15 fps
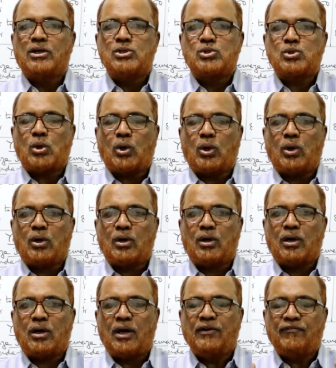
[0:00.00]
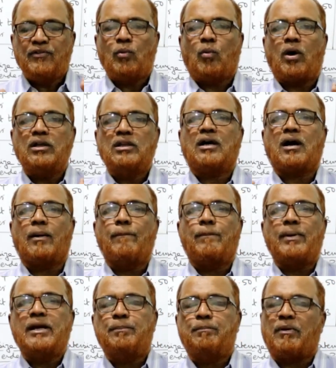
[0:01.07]
So if you want the
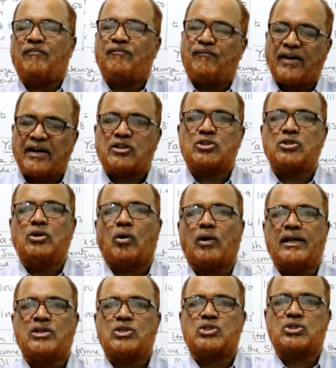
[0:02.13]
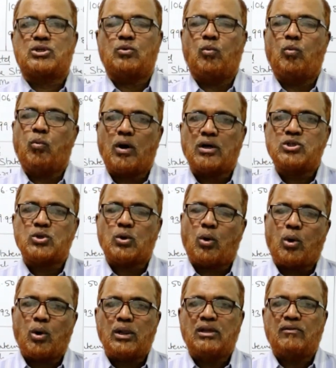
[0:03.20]
complete perfect knowledge, watch
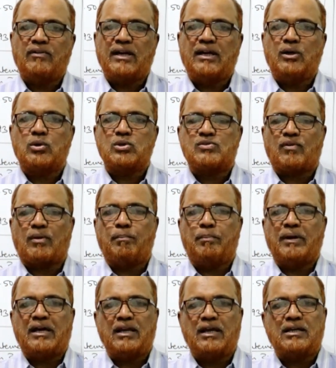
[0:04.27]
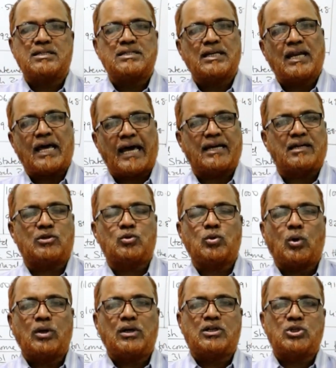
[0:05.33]
all the videos from beginning till and
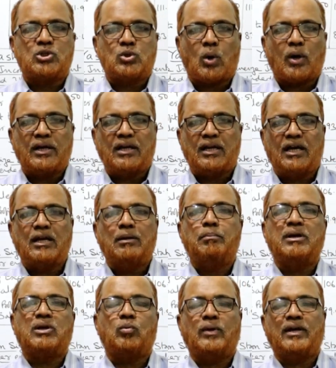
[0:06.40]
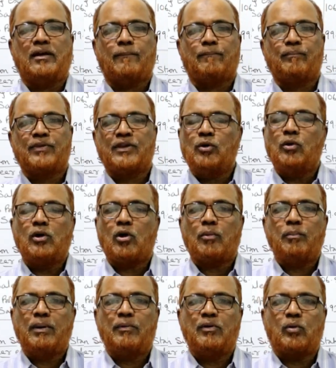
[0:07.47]
don't join in between. You will
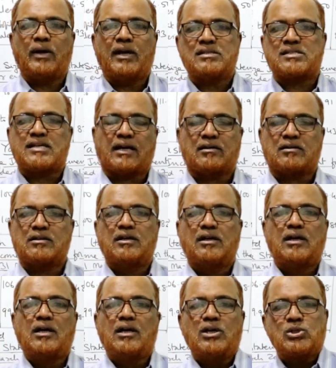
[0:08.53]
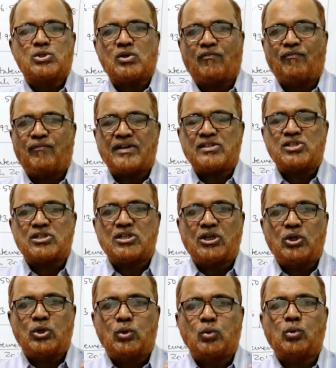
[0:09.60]
not be able to understand. So first
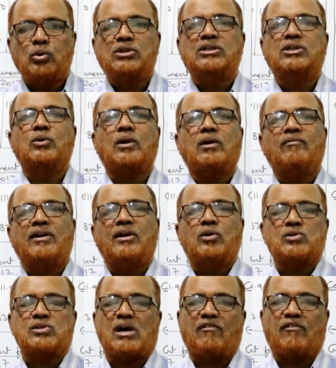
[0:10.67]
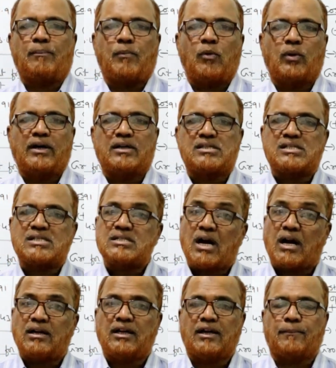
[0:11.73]
two theory videos I have uploaded
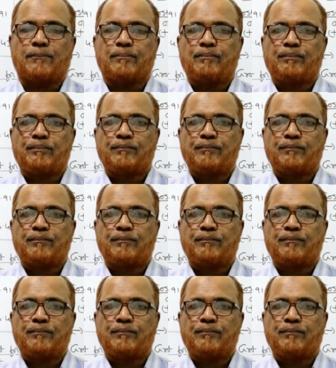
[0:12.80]
starting.